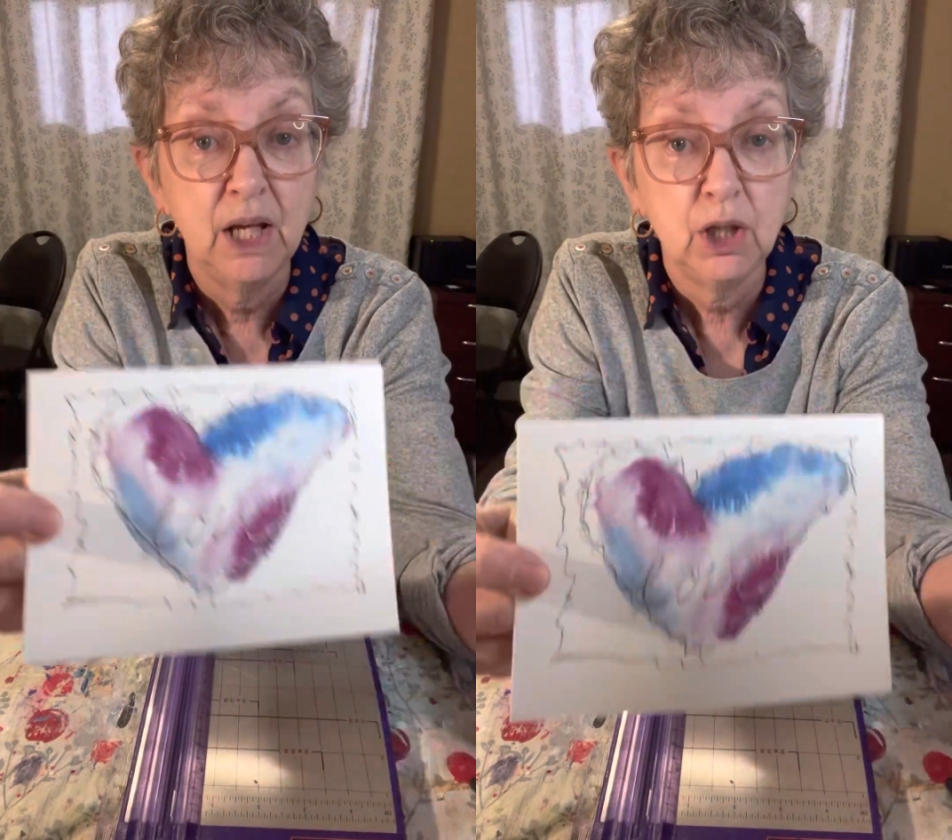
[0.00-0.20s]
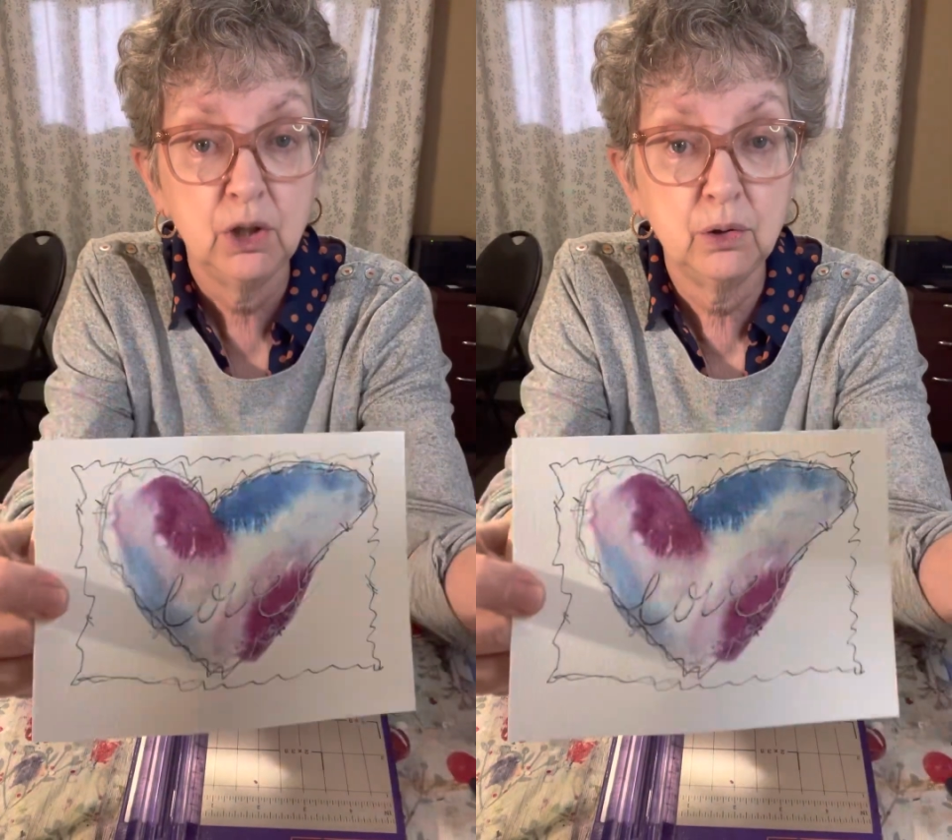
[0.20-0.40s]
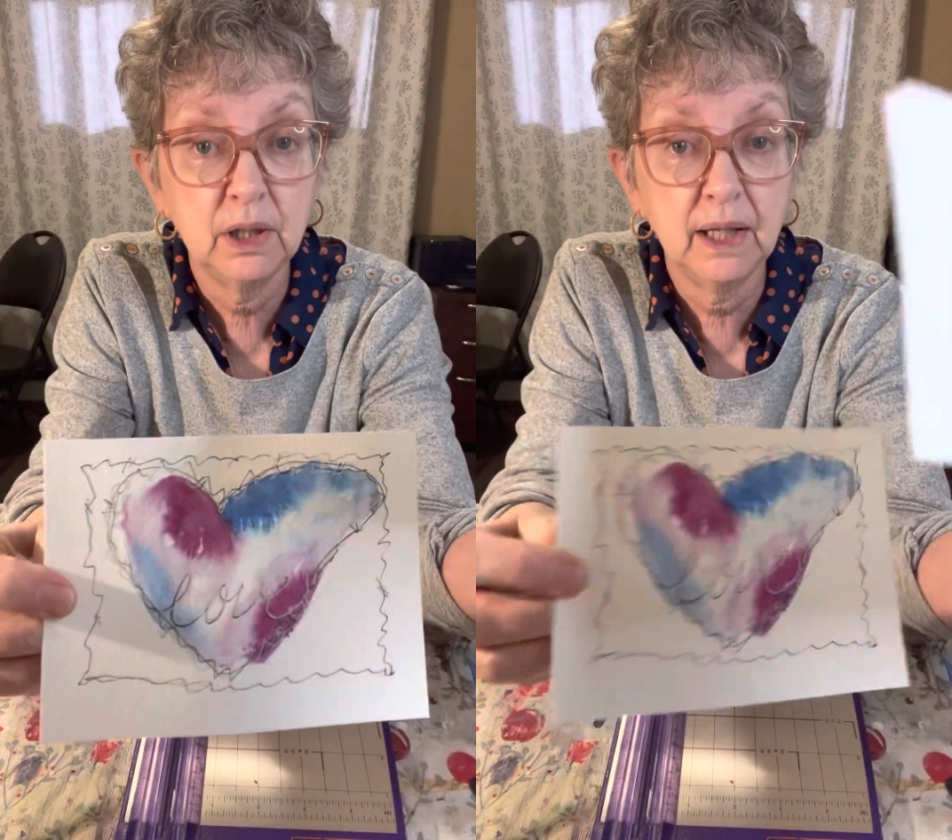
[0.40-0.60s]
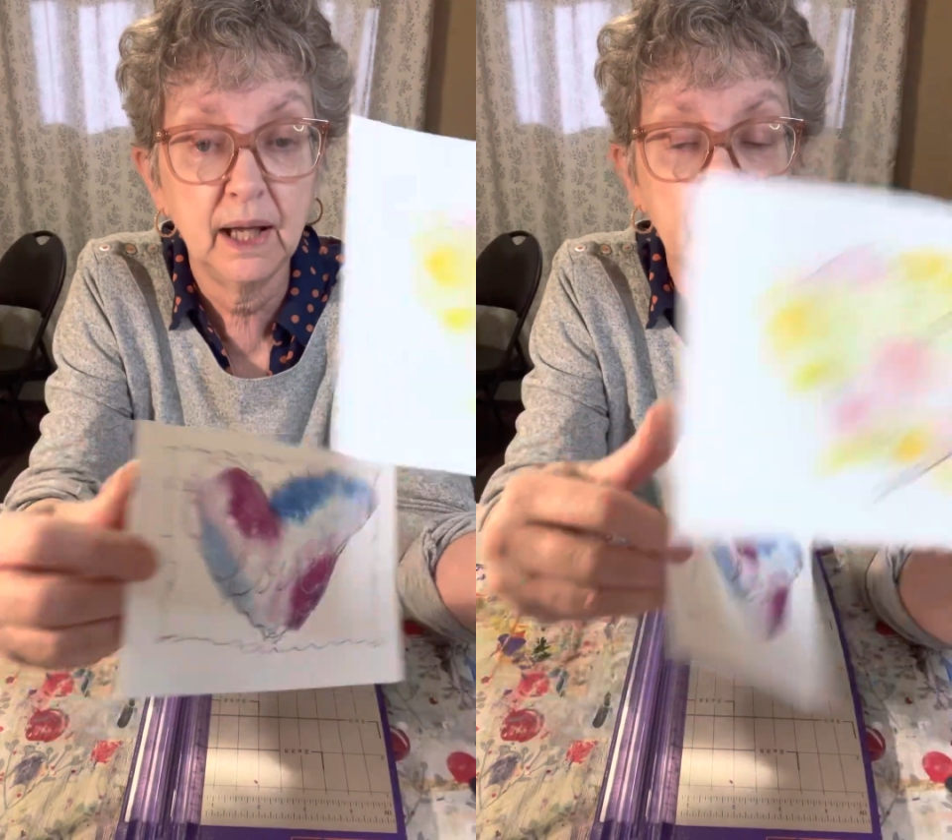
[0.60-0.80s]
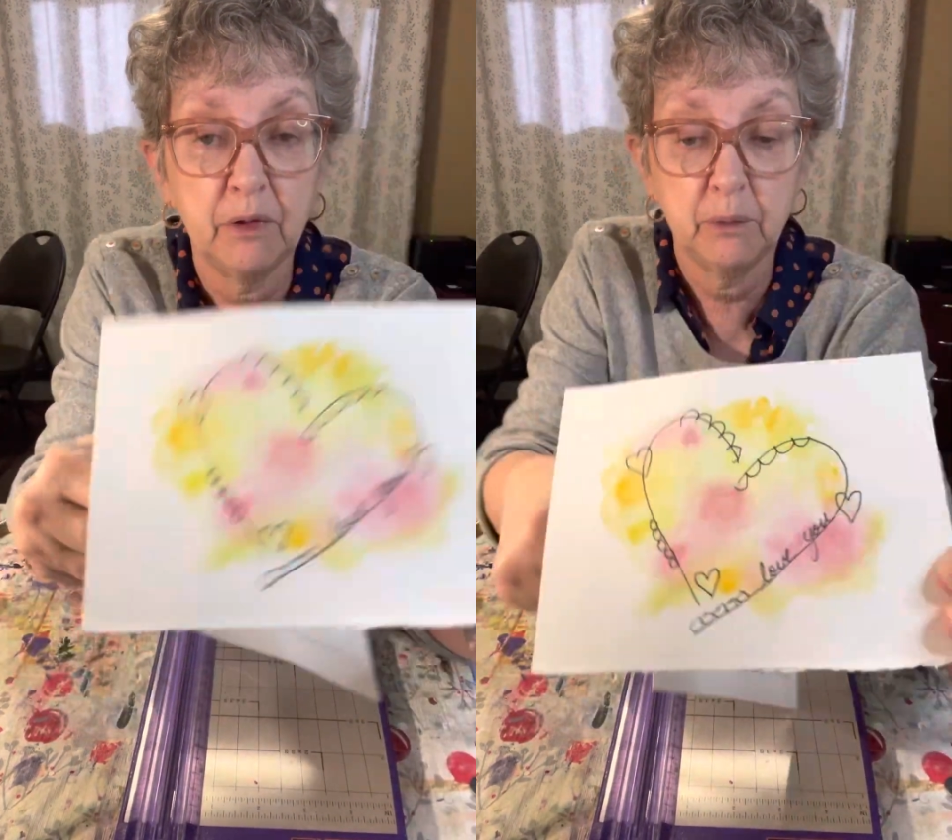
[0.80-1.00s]
You can
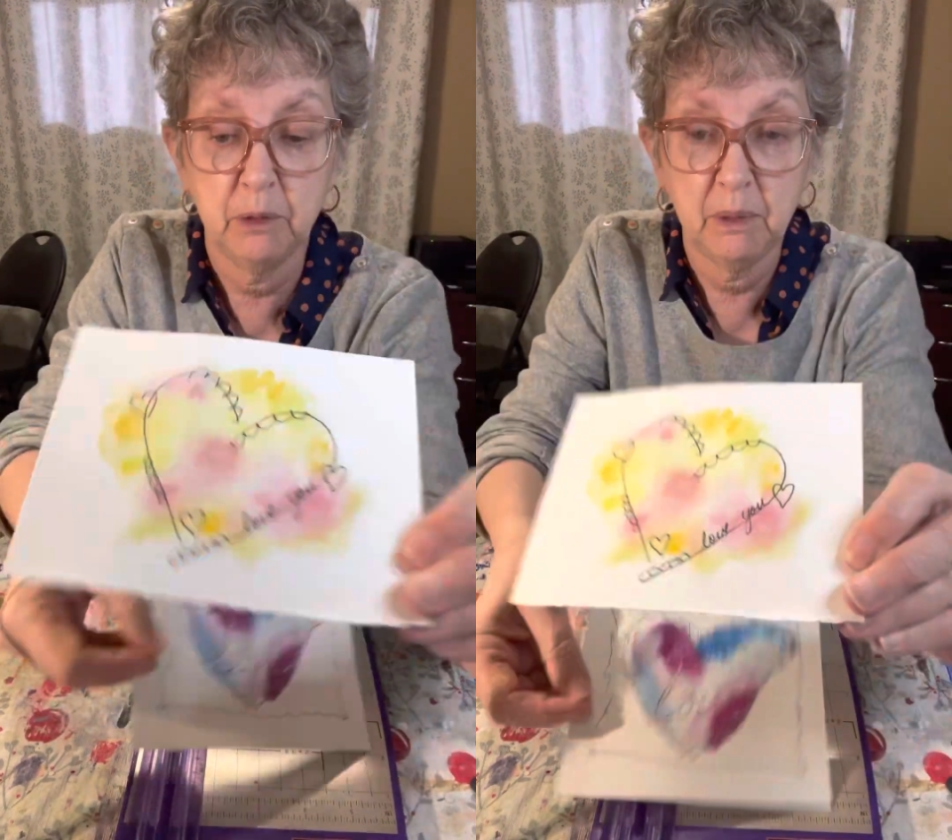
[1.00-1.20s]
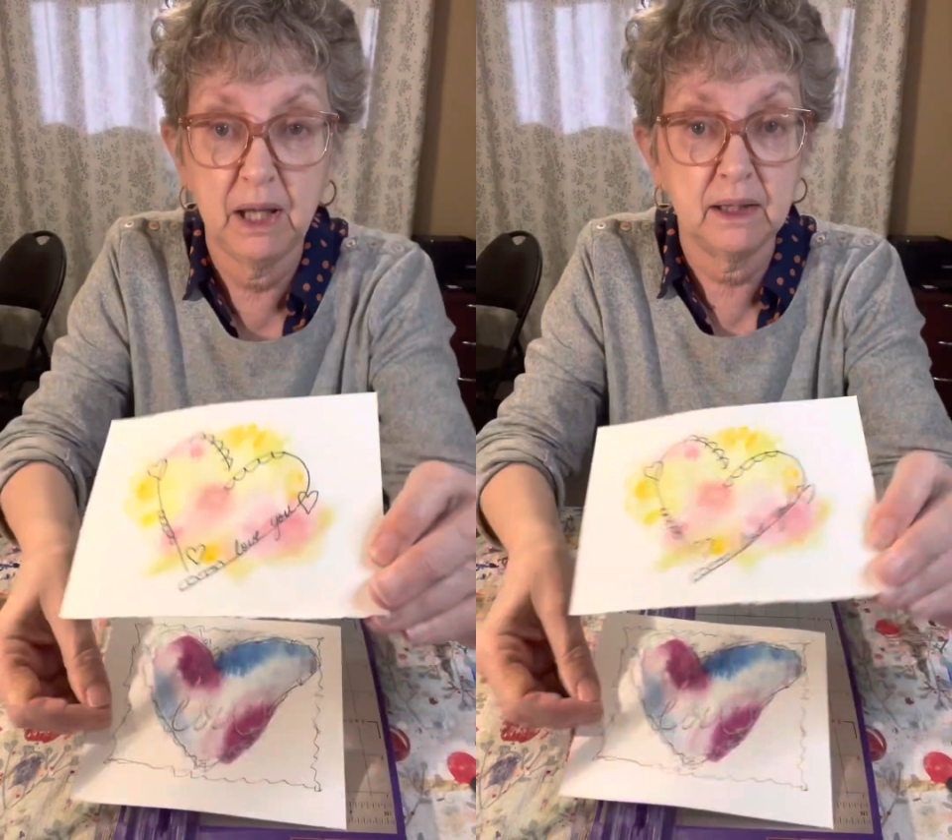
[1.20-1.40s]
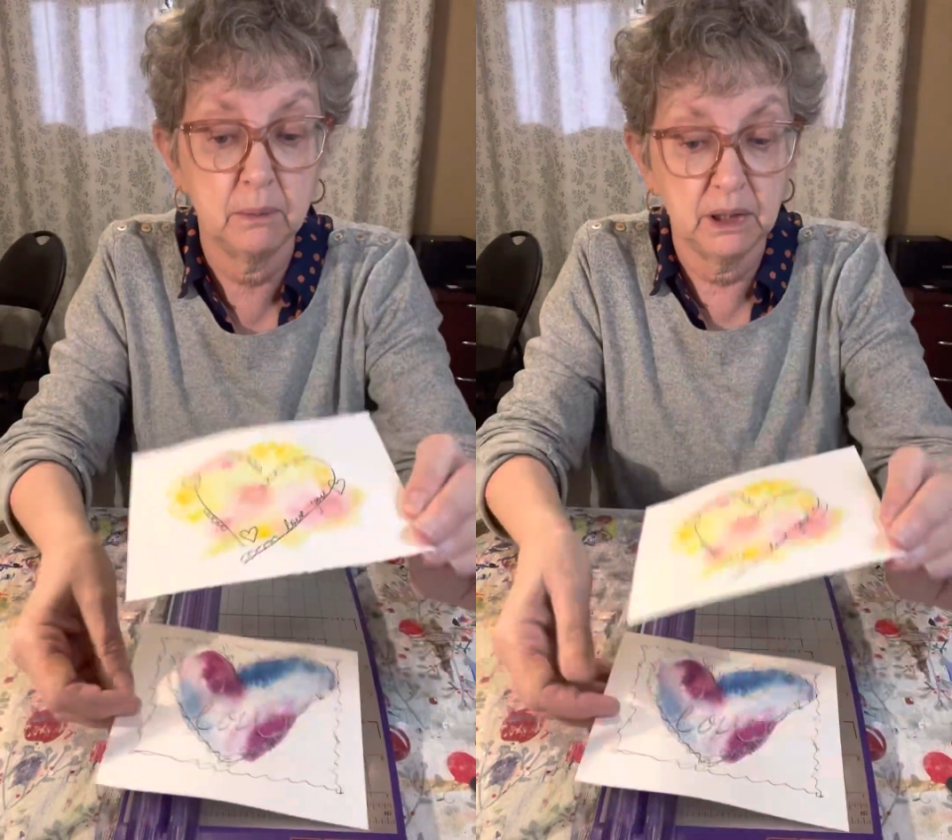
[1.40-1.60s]
cut them and make them a